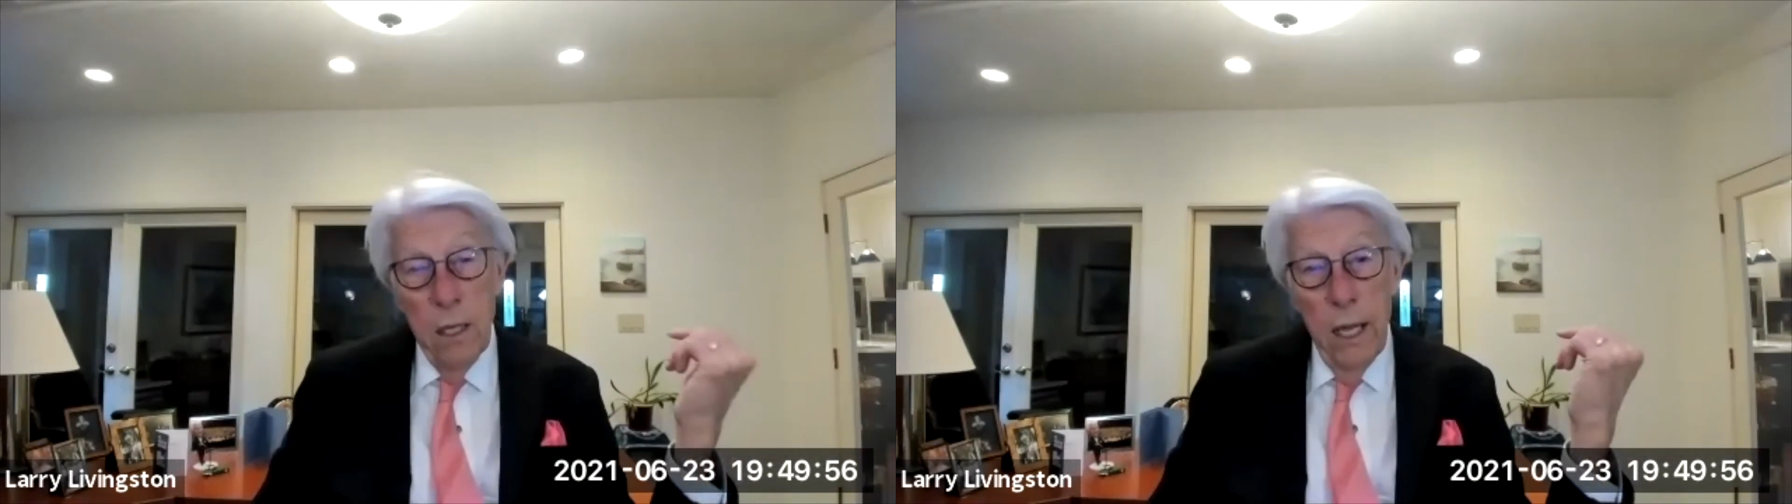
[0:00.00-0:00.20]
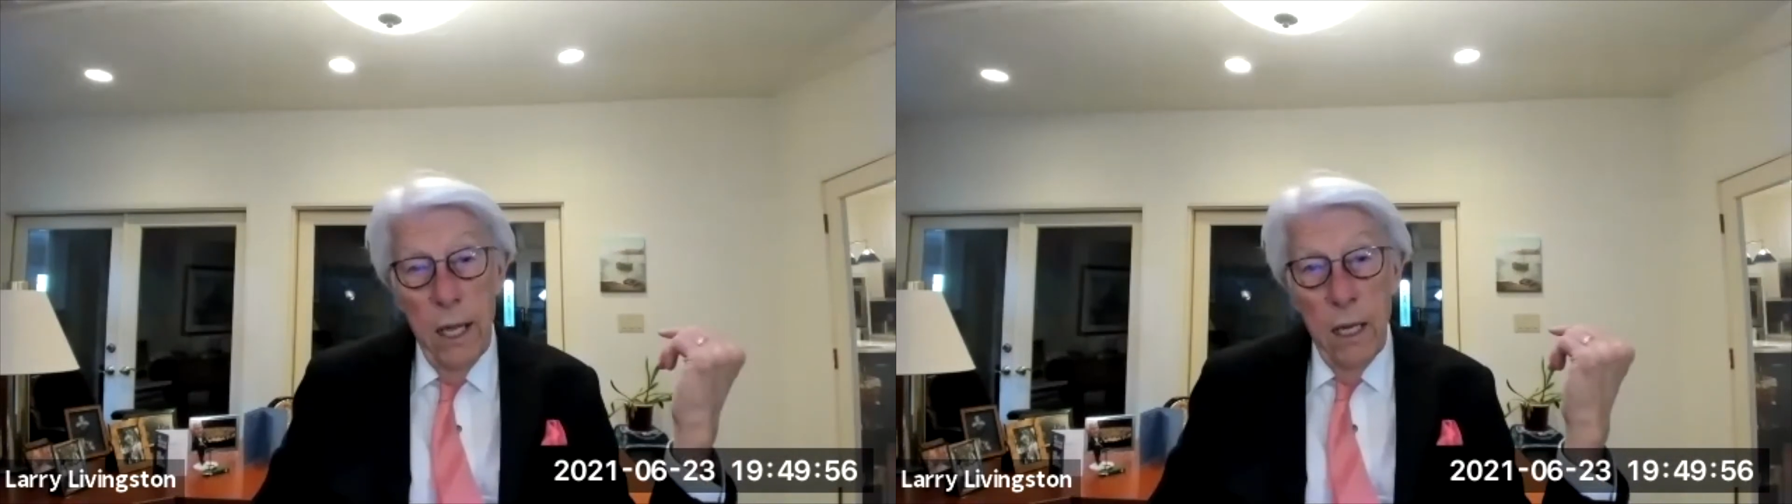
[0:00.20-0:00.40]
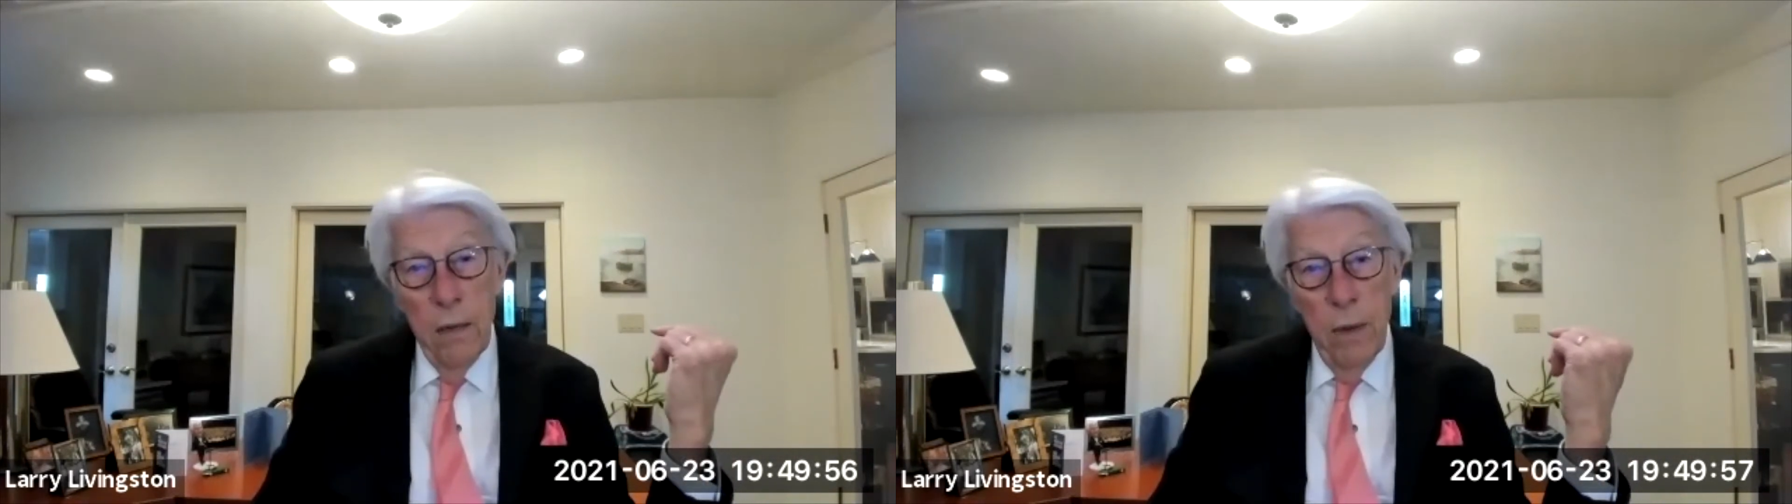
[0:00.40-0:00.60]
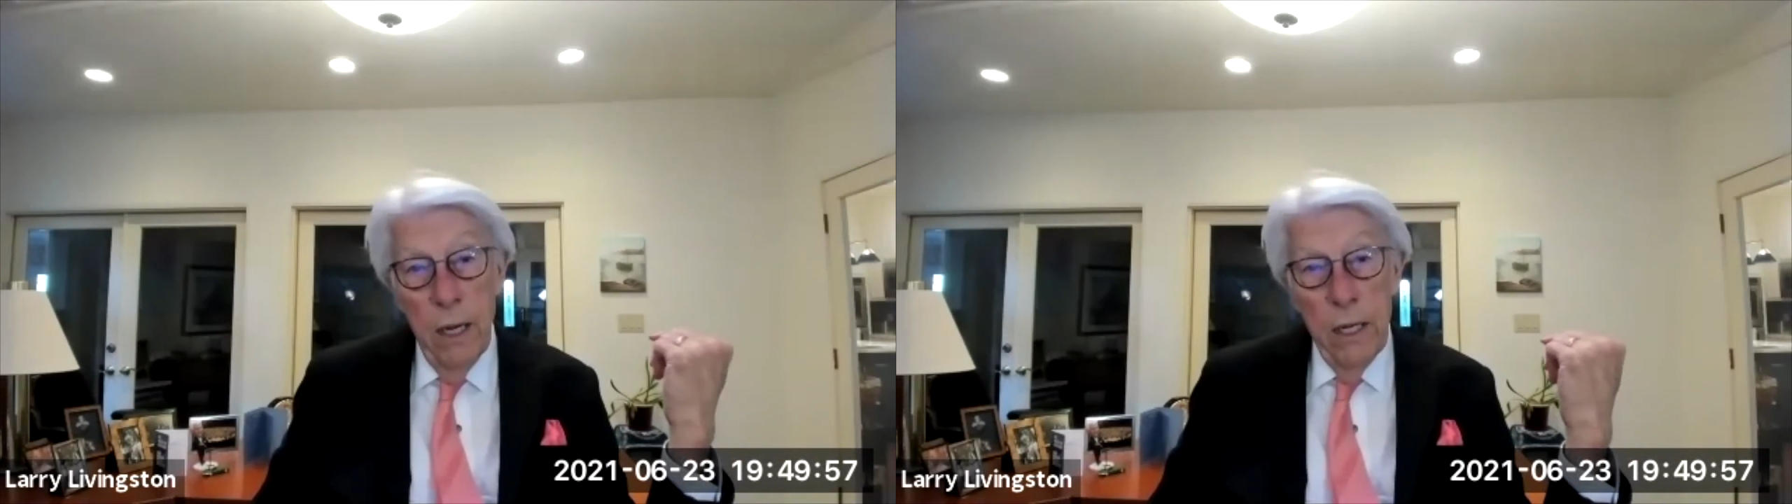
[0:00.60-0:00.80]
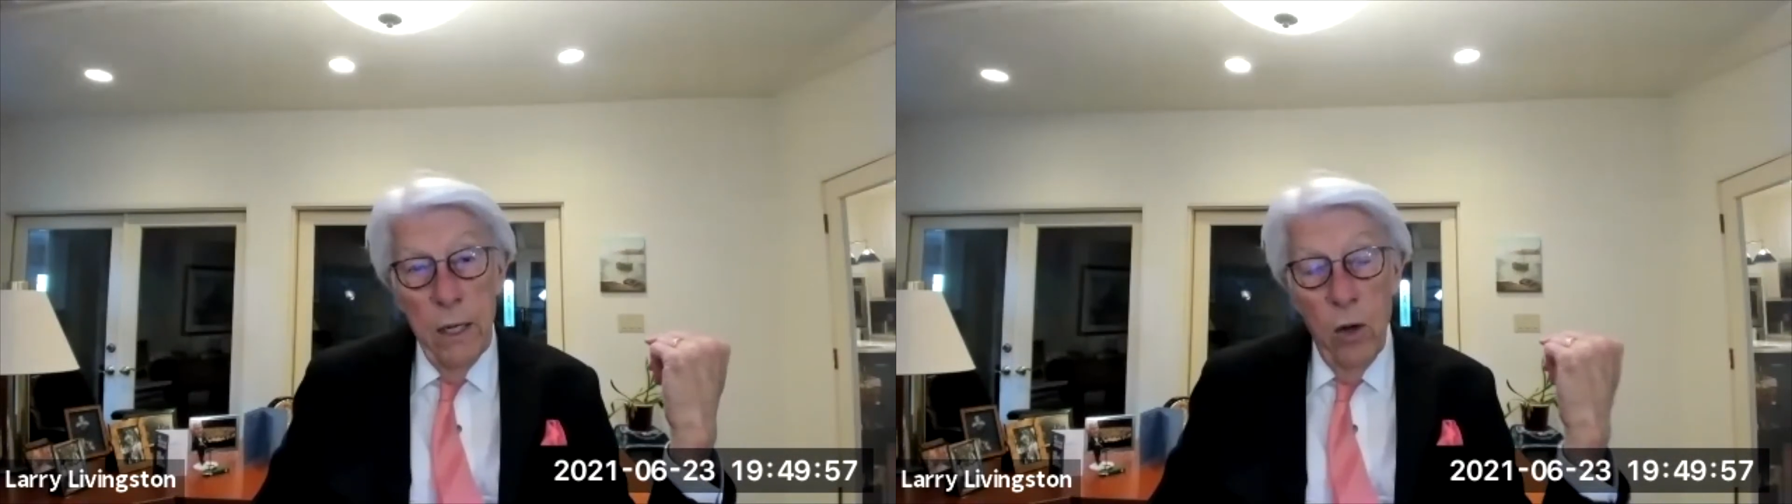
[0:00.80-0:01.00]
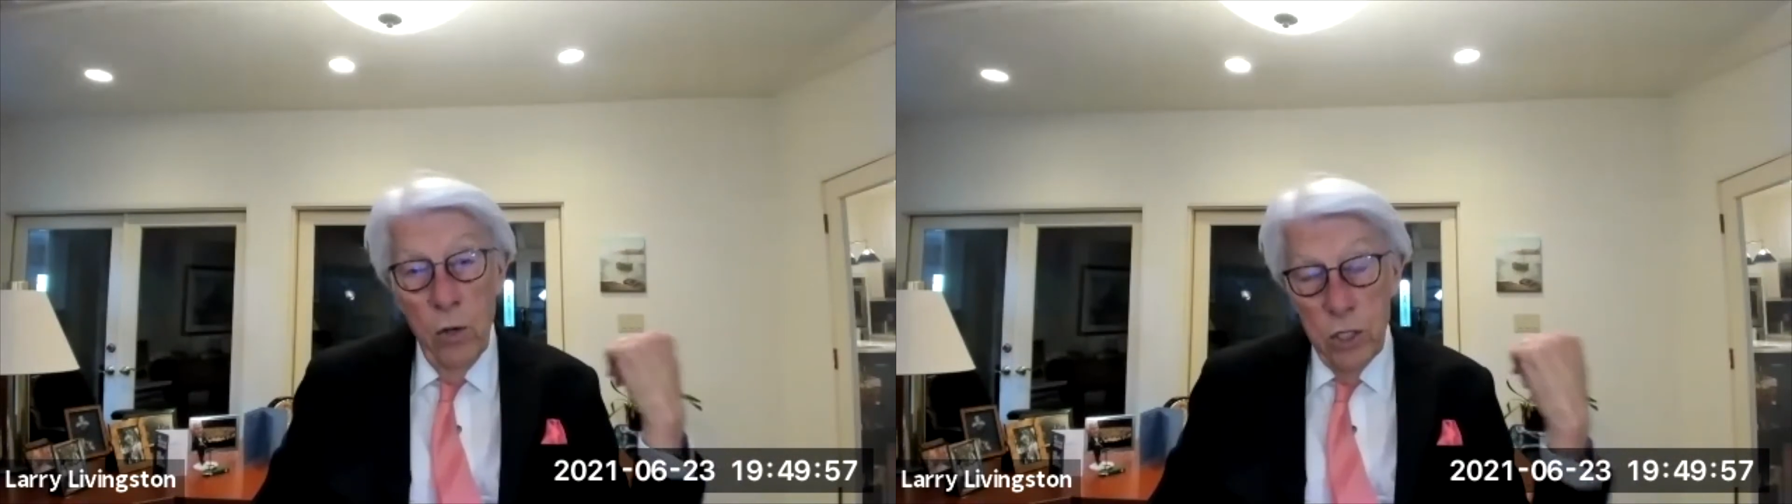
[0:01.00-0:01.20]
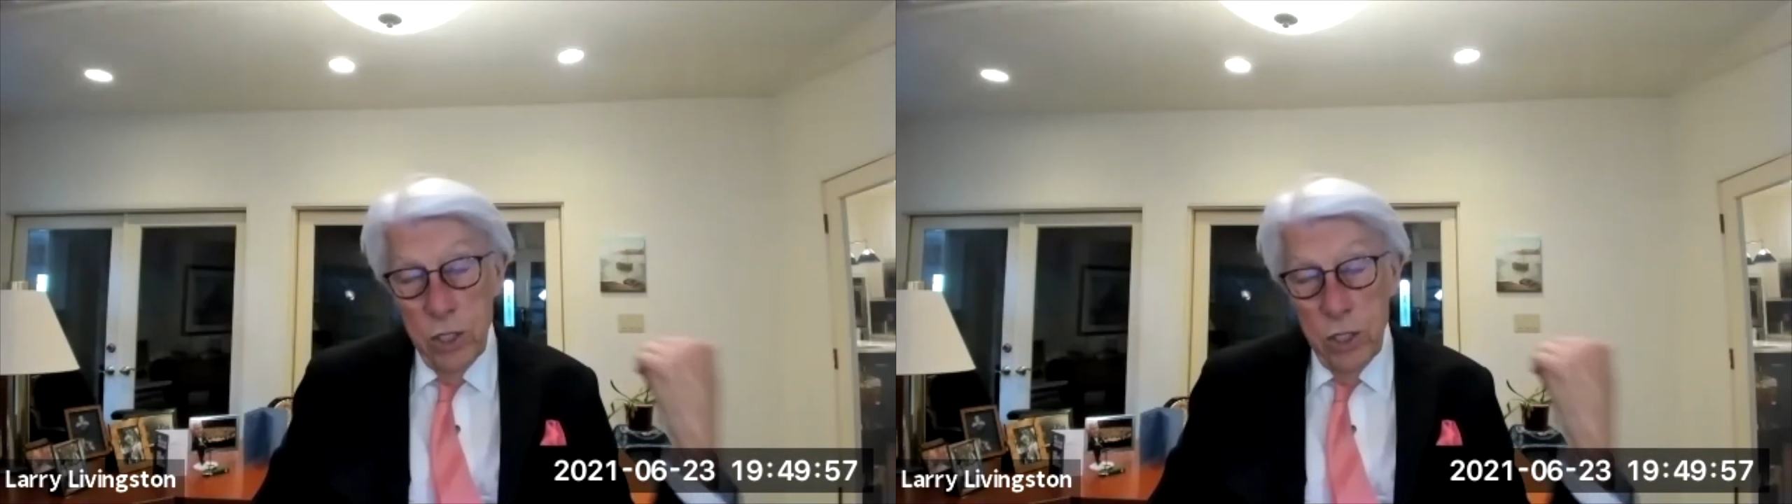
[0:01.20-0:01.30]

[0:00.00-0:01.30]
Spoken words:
and my oldest